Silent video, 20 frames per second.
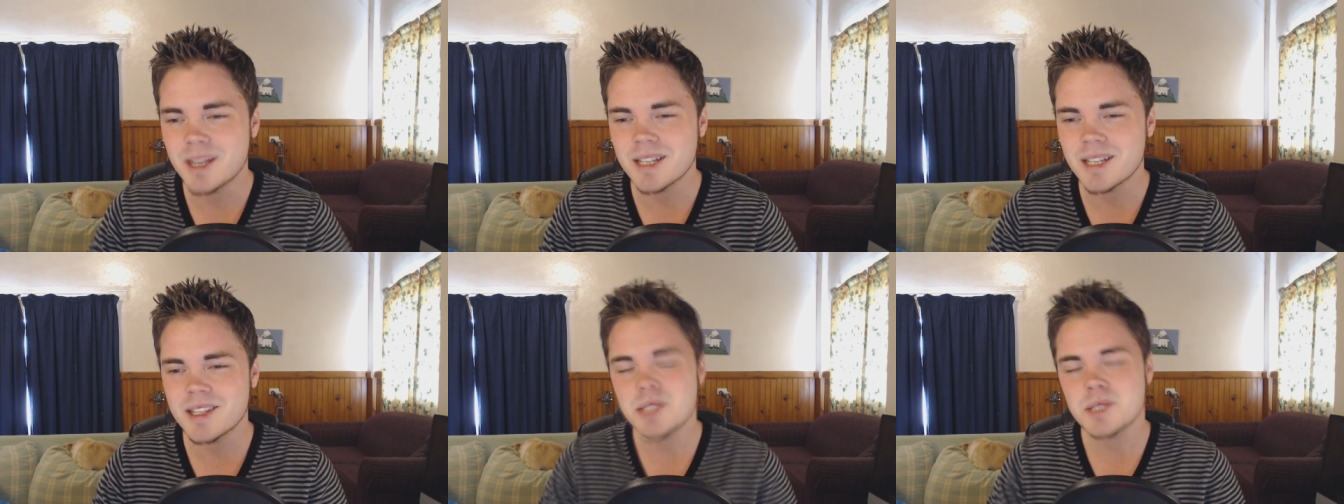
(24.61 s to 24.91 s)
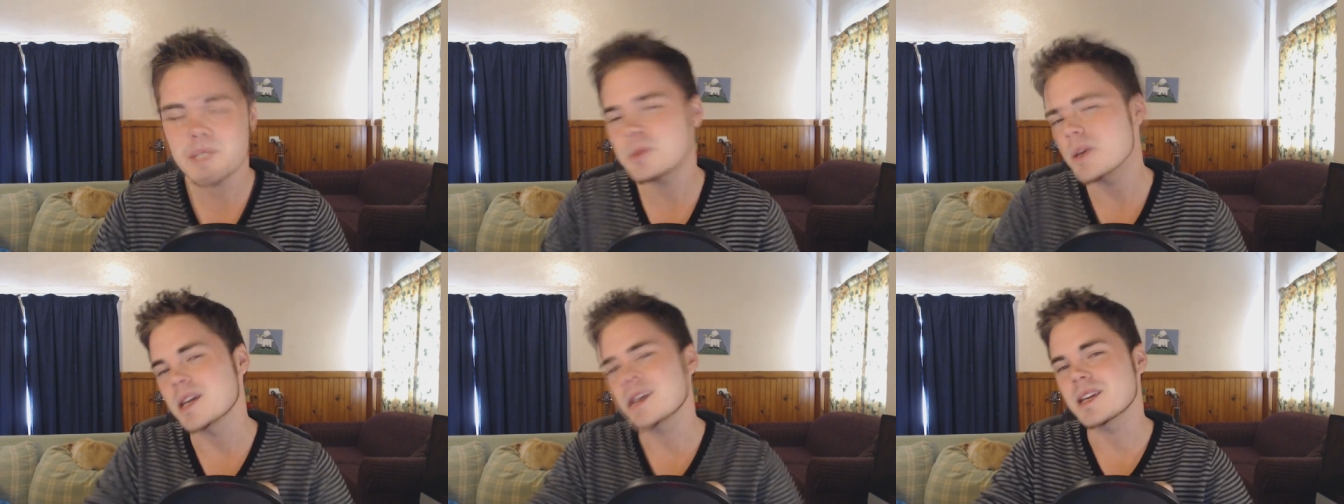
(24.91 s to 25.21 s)
But
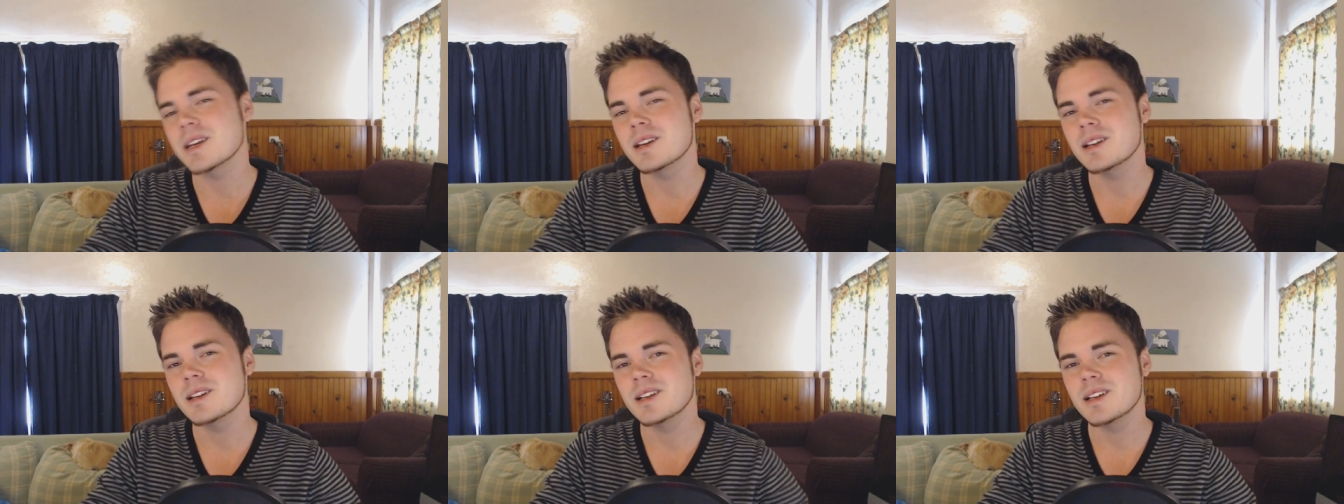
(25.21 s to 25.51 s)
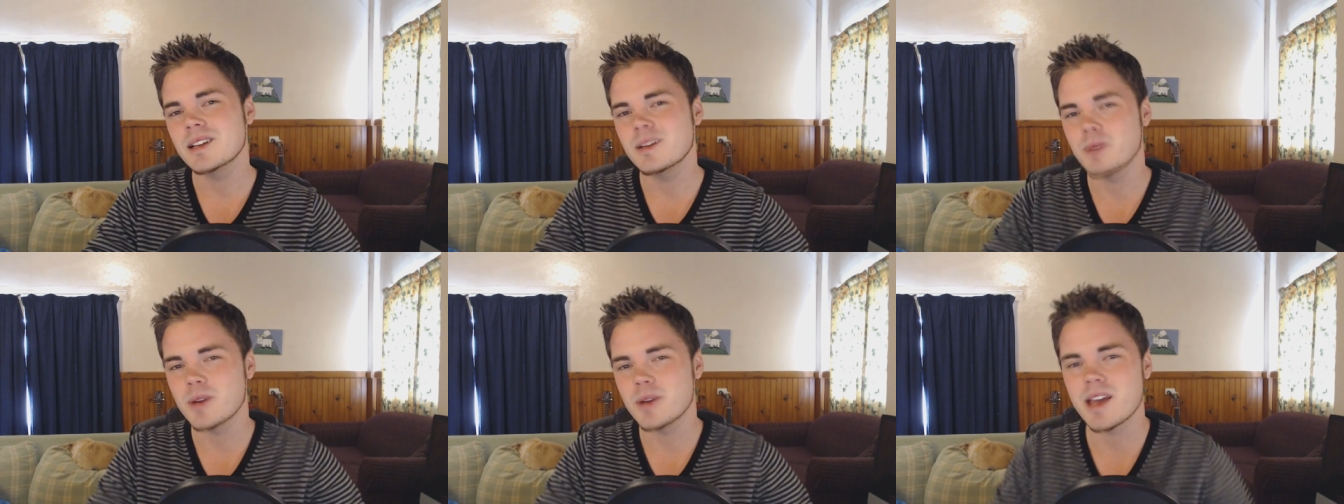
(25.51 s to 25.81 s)
this week,
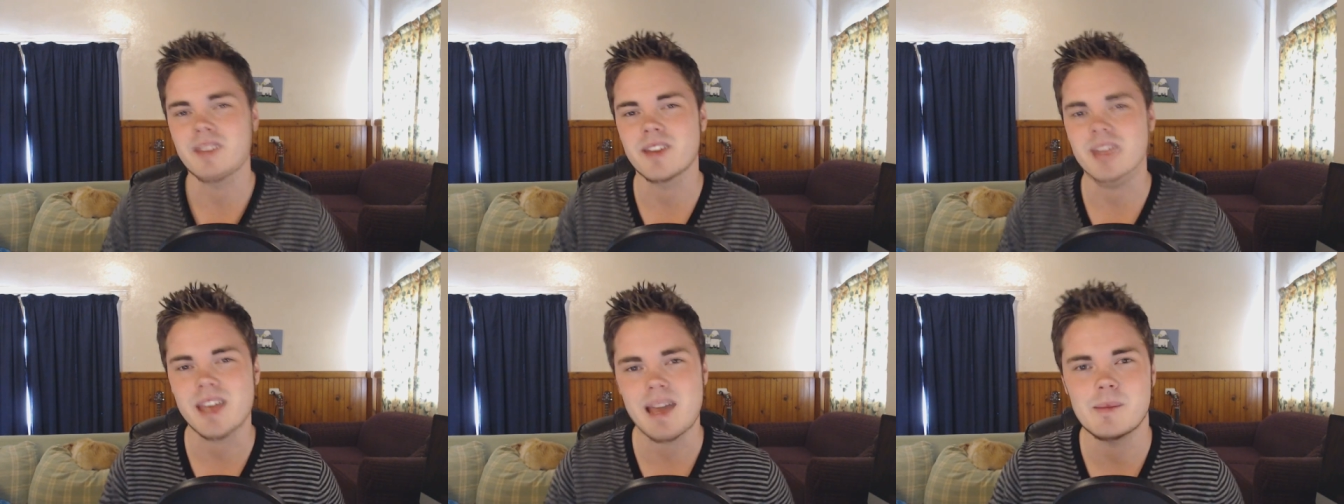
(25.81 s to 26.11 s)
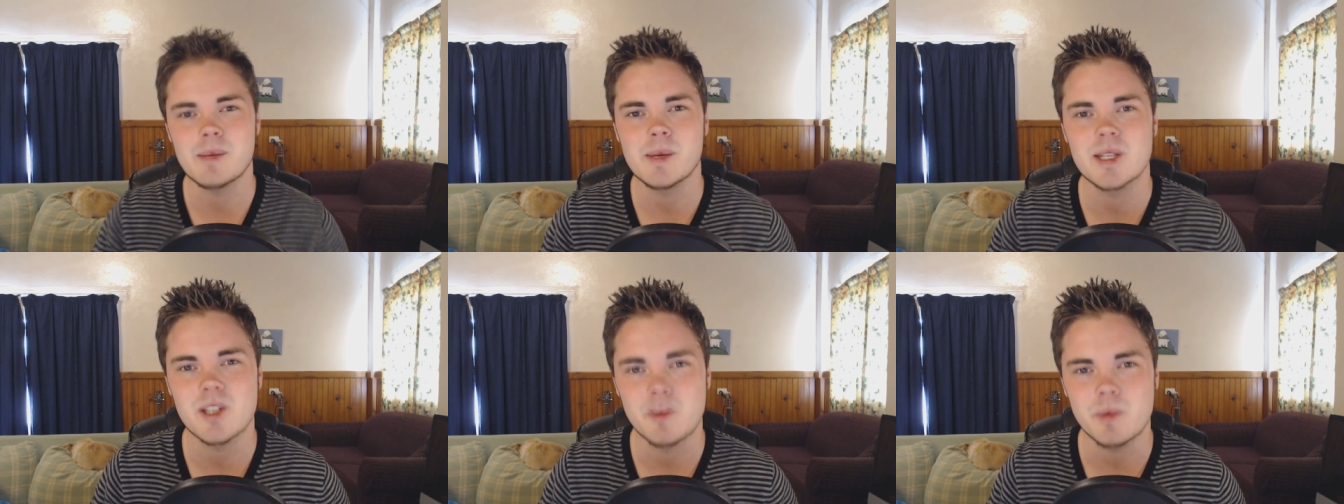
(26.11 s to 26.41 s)
we have a
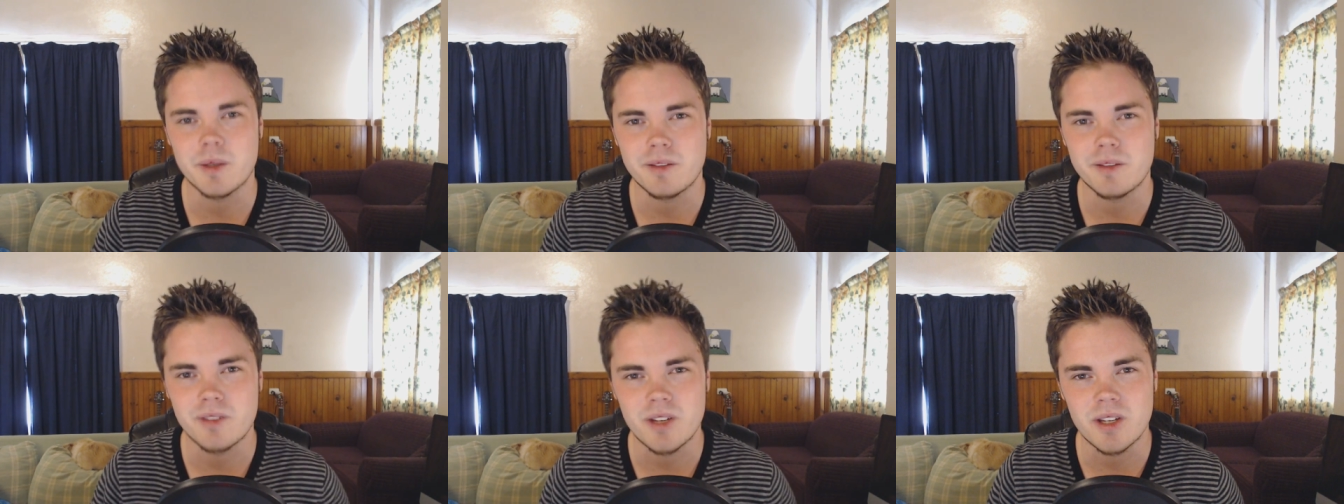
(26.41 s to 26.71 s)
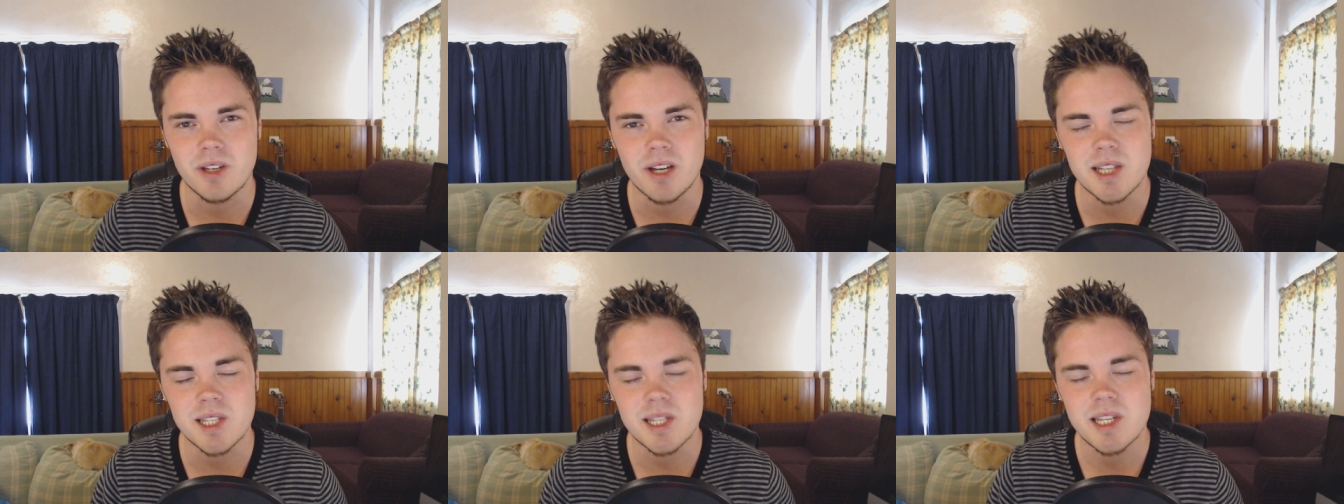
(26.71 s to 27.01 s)
gaming topic for
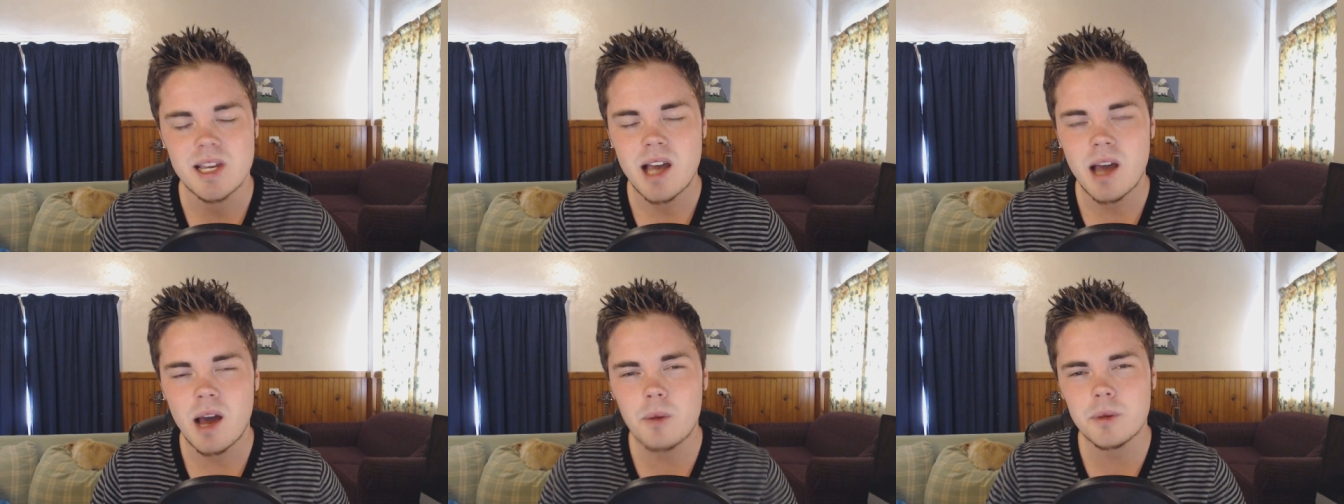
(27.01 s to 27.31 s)
you guys.